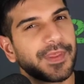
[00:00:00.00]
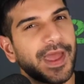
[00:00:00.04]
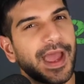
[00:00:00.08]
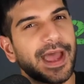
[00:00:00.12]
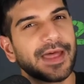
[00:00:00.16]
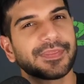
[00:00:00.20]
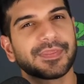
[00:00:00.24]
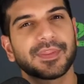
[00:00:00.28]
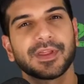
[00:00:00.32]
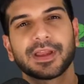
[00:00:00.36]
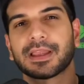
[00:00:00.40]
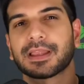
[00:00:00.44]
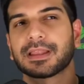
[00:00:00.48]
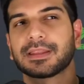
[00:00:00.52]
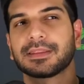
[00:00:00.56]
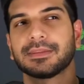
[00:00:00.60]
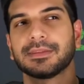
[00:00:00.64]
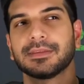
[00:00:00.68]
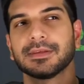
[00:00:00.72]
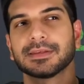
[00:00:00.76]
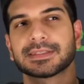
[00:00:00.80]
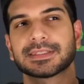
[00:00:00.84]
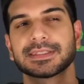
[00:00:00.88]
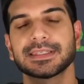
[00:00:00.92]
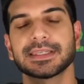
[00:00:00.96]
that,
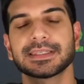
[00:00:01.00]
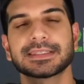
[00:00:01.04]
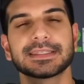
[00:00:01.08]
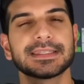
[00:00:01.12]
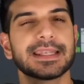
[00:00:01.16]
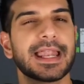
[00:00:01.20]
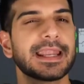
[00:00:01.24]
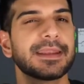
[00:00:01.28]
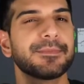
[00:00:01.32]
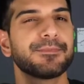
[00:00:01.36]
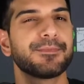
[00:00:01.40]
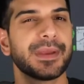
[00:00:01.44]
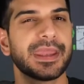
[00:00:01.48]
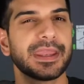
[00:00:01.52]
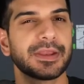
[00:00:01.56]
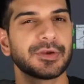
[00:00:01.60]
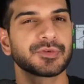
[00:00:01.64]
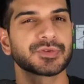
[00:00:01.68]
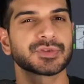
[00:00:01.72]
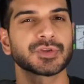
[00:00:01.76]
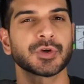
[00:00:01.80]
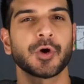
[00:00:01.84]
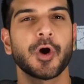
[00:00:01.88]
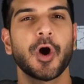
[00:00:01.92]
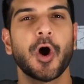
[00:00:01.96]
the Cincinnati
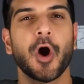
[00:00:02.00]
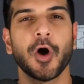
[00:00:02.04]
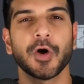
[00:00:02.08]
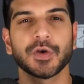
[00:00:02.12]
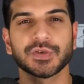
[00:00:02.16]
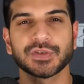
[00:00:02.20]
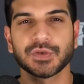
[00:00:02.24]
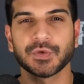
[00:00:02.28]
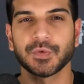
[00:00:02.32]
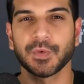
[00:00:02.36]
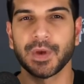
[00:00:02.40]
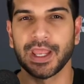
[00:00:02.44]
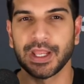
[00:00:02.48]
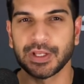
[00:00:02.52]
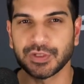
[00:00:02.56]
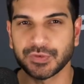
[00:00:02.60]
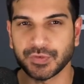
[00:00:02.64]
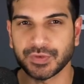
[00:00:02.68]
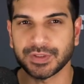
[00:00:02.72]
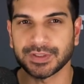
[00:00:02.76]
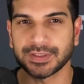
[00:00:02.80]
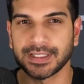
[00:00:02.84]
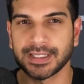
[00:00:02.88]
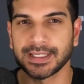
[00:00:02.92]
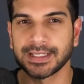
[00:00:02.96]
Bengals are also
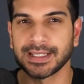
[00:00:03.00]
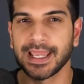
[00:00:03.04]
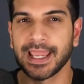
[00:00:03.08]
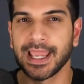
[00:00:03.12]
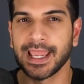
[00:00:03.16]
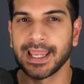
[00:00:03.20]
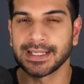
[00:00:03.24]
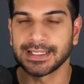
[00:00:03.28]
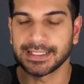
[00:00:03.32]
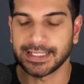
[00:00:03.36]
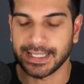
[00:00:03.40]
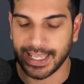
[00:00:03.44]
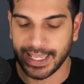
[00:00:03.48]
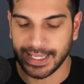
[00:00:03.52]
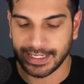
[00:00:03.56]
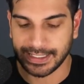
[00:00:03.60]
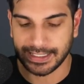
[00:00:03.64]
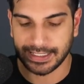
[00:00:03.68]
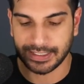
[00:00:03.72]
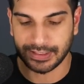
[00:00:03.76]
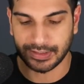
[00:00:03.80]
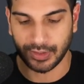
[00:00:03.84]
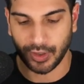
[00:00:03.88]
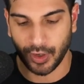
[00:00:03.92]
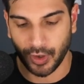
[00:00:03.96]
interested in
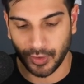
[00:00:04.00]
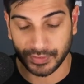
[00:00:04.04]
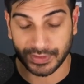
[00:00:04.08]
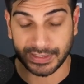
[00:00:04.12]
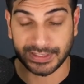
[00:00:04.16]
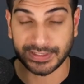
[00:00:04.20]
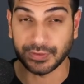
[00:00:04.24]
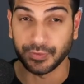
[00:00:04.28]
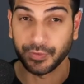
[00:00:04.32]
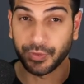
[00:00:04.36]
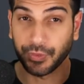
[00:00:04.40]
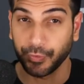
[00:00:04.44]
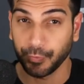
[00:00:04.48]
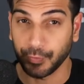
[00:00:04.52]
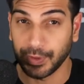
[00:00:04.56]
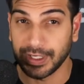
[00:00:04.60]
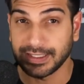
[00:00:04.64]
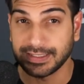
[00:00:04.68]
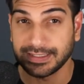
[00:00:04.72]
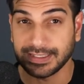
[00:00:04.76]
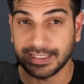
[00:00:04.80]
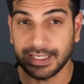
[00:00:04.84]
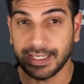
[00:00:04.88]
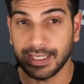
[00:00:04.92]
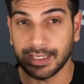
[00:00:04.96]
Kenny Golladay. So three
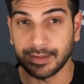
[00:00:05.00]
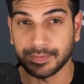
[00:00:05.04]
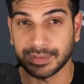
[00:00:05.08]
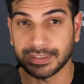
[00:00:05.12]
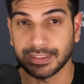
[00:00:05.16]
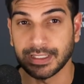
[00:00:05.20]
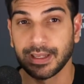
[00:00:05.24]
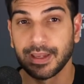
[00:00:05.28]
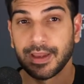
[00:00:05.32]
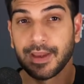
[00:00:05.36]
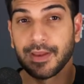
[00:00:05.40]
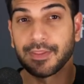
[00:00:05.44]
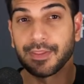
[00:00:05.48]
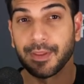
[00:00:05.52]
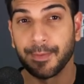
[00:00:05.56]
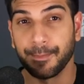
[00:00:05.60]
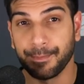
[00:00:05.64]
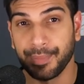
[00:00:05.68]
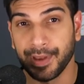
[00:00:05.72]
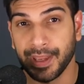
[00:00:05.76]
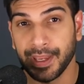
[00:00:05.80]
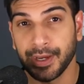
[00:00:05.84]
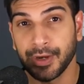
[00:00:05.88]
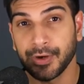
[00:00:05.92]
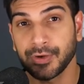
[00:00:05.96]
teams, the
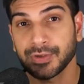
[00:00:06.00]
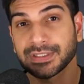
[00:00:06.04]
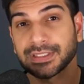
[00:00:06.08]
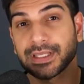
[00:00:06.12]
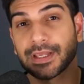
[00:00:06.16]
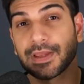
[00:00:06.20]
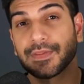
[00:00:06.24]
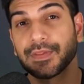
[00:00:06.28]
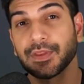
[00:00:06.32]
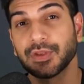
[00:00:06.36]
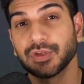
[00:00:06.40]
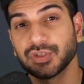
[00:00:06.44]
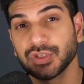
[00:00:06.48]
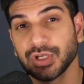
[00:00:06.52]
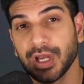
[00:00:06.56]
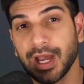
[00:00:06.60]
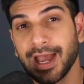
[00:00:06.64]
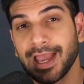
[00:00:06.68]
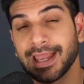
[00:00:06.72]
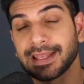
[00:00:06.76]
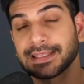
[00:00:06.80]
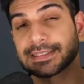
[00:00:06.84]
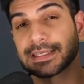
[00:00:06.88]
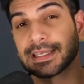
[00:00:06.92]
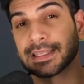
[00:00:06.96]
Bears, the
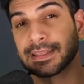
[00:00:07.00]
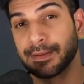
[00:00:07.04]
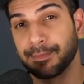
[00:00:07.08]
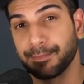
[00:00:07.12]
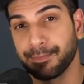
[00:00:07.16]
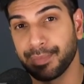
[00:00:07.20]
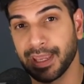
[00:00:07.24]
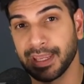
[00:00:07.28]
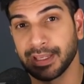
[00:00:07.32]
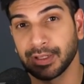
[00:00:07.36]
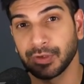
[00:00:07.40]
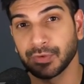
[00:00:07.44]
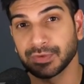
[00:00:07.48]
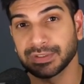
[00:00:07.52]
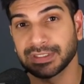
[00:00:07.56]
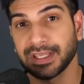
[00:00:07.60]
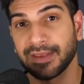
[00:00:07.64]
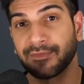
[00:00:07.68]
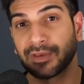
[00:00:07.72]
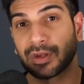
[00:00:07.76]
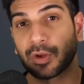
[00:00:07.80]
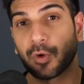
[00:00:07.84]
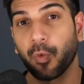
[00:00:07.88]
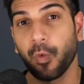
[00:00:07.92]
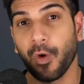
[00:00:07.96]
Giants, and the Bengals,
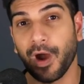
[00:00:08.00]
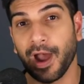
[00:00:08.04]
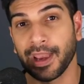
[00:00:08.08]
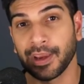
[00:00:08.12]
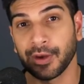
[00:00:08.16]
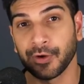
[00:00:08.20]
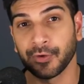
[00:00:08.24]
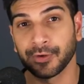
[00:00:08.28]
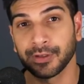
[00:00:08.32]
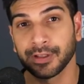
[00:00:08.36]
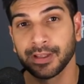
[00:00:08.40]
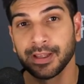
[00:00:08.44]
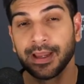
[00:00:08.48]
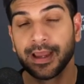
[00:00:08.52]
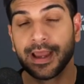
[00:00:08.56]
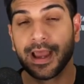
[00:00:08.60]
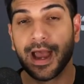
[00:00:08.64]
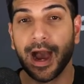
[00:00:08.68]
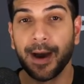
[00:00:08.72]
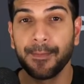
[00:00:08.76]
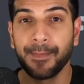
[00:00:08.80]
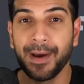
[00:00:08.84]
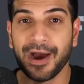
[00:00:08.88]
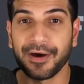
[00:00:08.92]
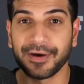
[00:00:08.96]
have inquired
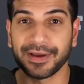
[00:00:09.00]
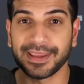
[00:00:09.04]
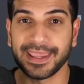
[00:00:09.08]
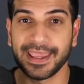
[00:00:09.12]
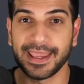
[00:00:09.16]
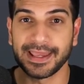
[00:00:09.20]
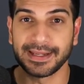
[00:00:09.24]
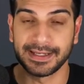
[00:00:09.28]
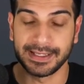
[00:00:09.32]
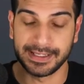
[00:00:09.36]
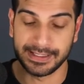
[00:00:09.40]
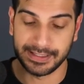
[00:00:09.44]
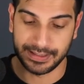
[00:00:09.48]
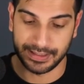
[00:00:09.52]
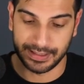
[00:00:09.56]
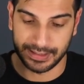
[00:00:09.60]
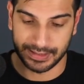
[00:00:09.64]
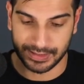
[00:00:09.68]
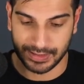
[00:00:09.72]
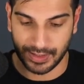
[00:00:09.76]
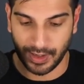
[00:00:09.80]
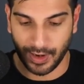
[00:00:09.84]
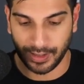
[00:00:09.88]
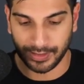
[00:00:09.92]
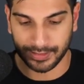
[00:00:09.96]
about Kenny
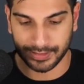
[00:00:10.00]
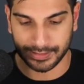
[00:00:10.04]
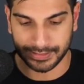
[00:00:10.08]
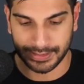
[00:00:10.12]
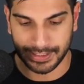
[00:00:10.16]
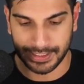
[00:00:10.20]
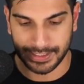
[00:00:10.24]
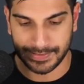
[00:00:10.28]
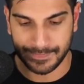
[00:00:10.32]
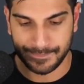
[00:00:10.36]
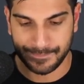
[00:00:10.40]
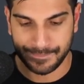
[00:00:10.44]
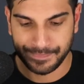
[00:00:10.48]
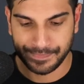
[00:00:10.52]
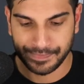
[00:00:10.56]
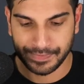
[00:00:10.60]
Golladay.